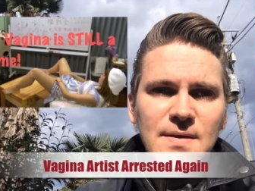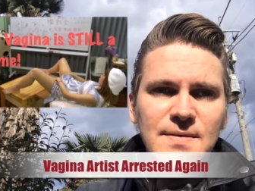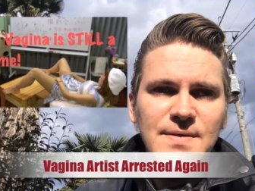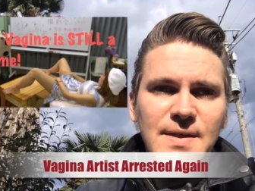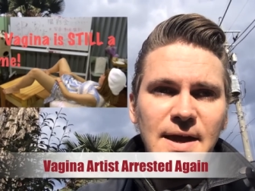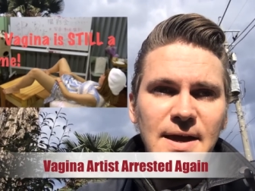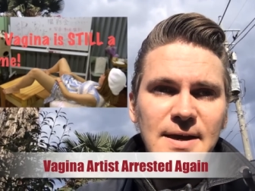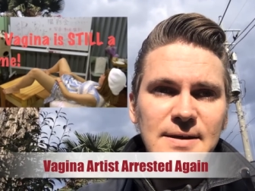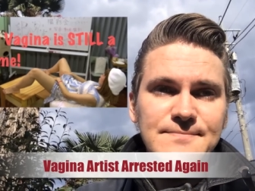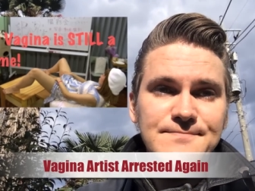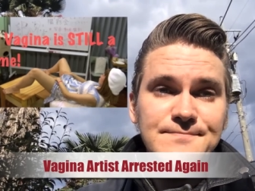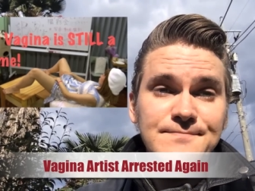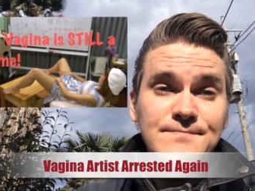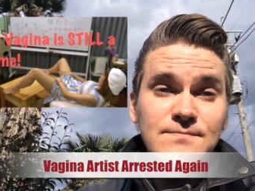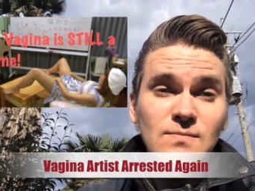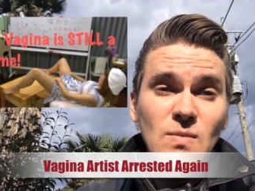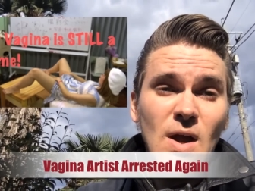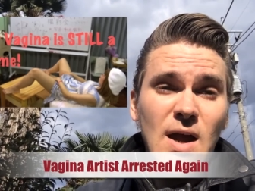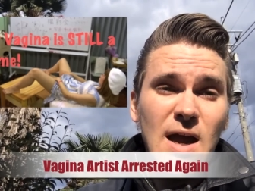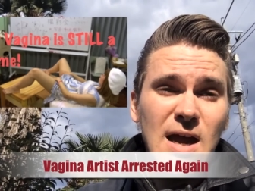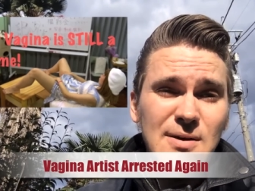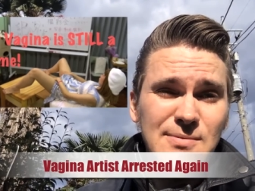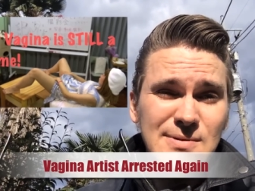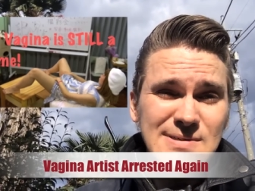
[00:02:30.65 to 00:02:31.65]
that
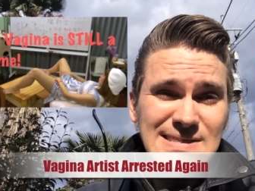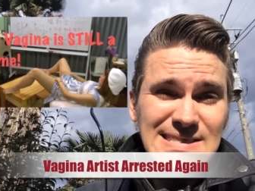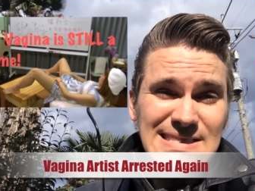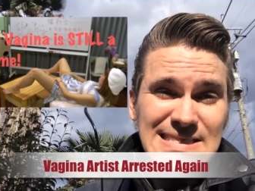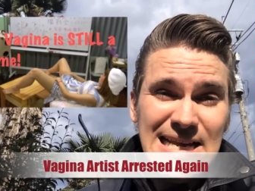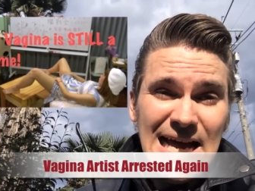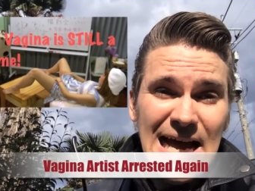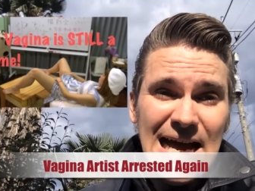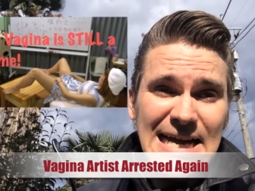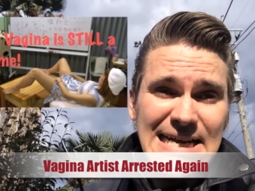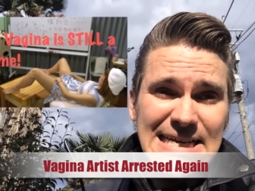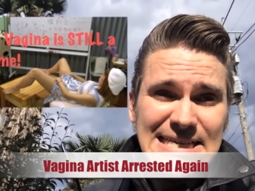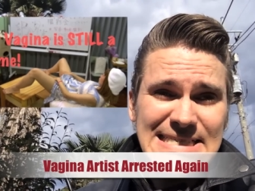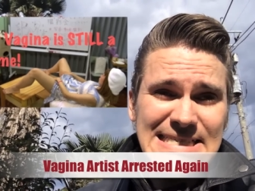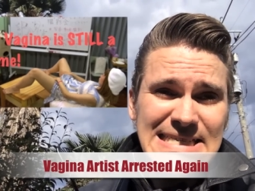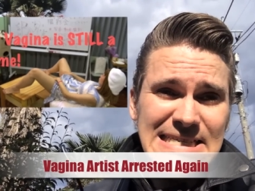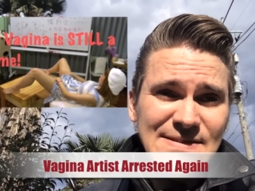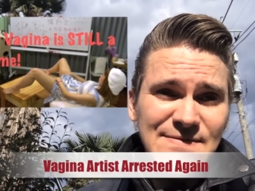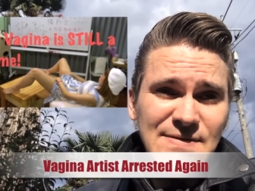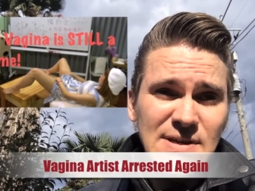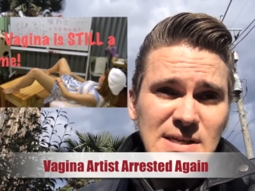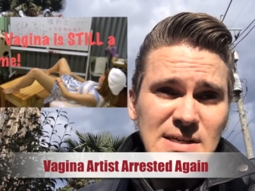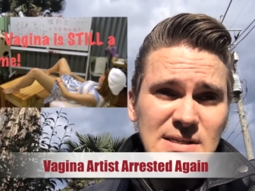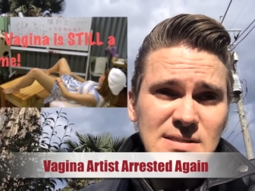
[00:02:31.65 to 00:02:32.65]
I will not
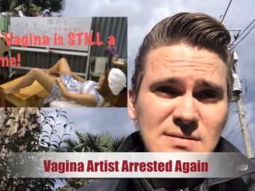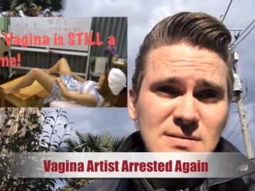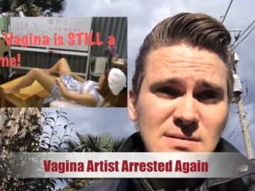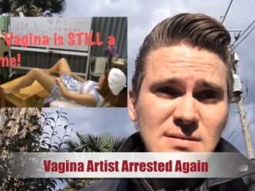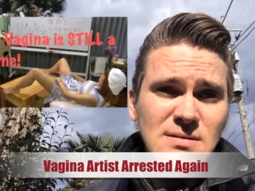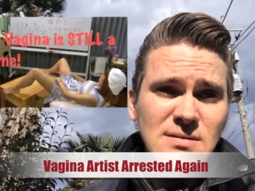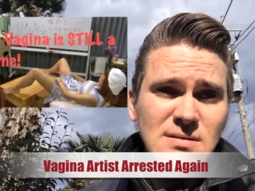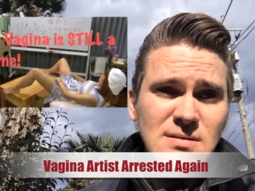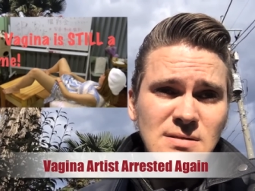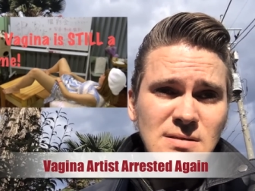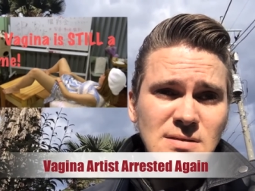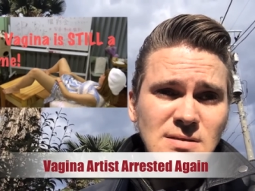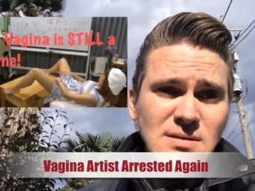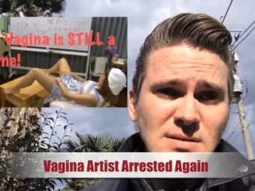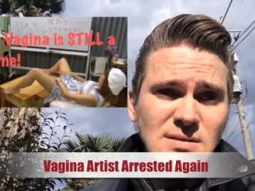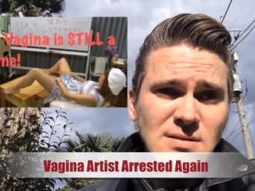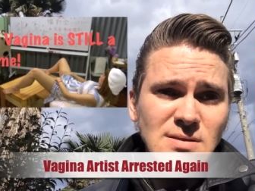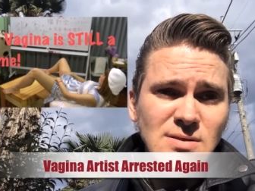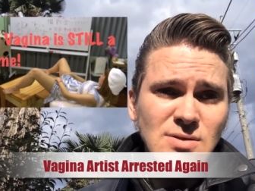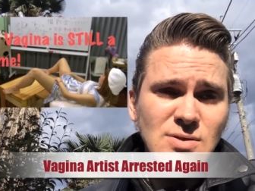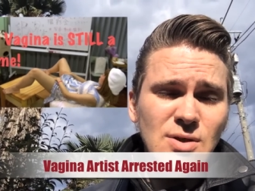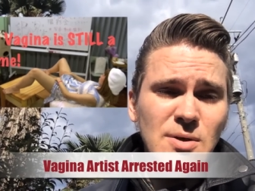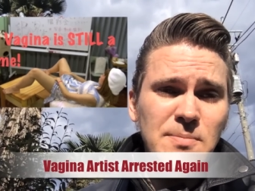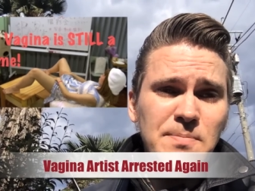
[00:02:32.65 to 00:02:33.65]
give in
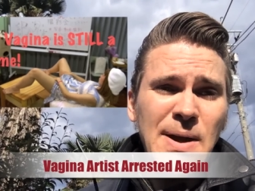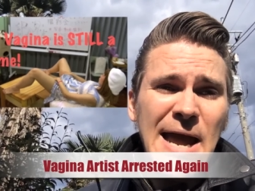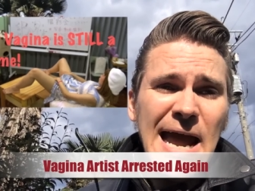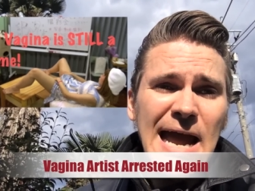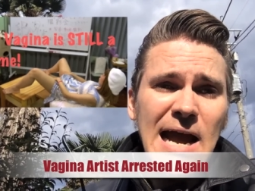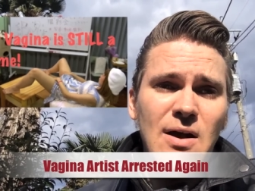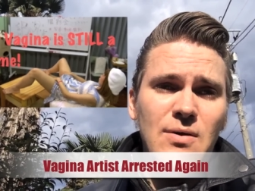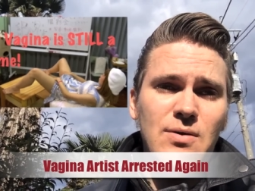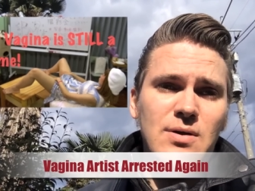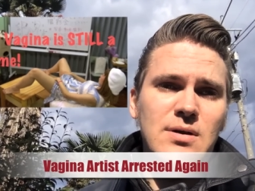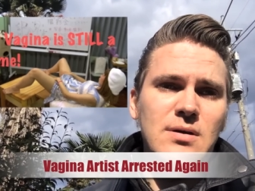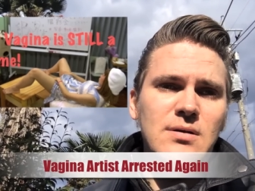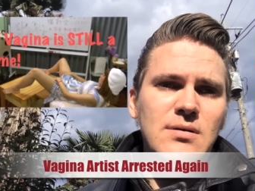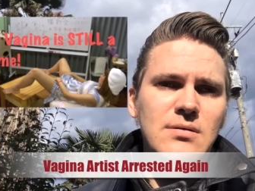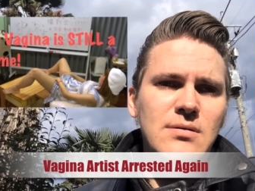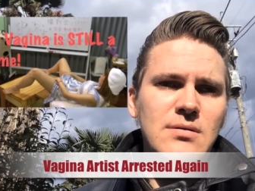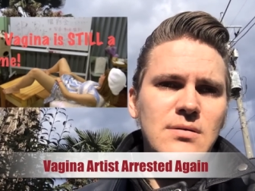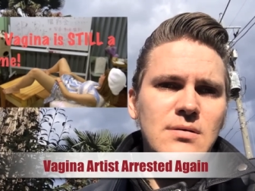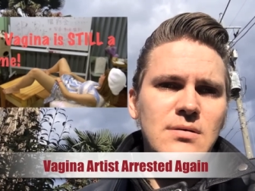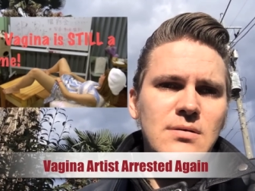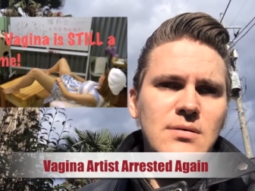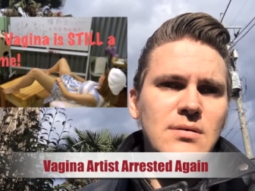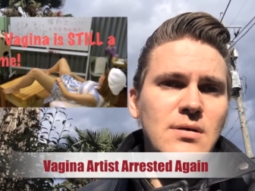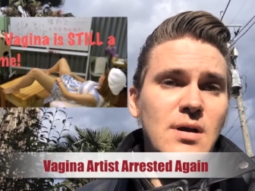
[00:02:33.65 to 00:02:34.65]
to the power
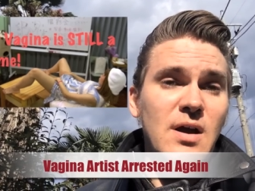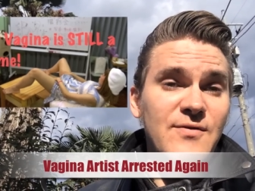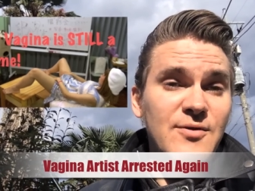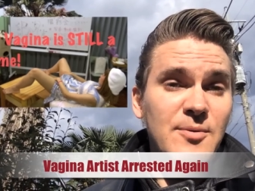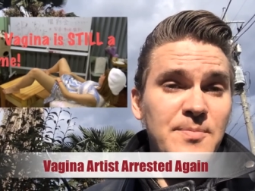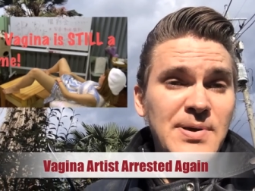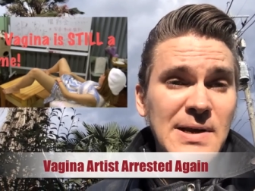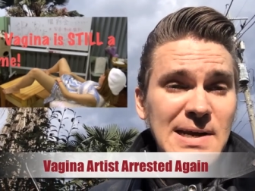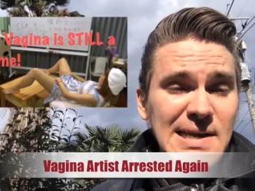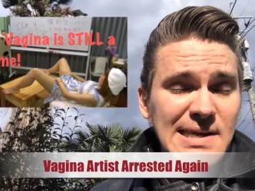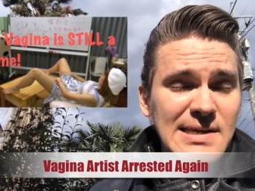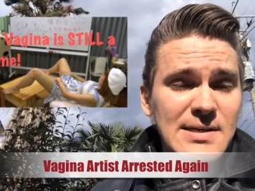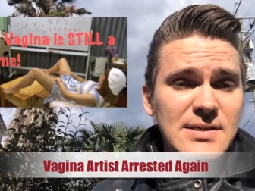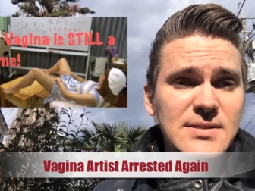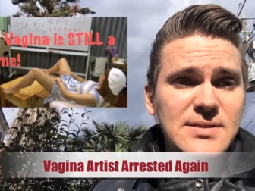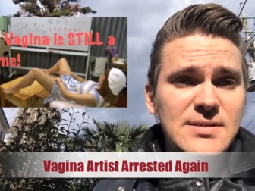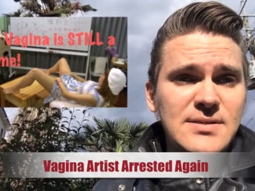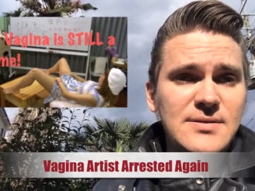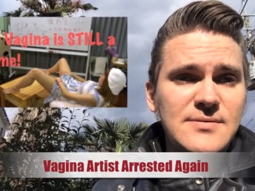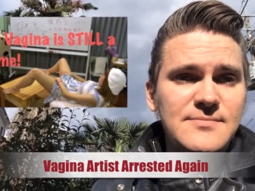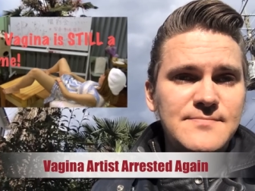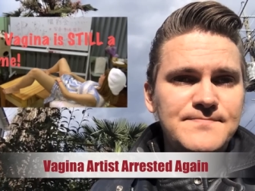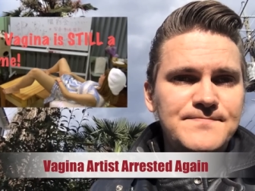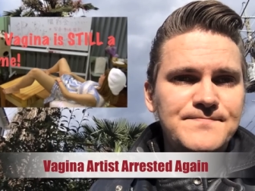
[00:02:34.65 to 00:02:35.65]
of the
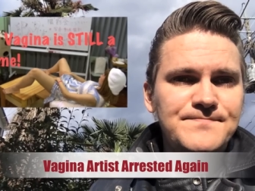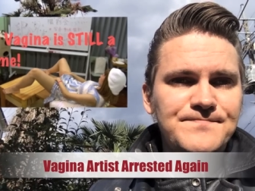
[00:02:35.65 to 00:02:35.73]
police.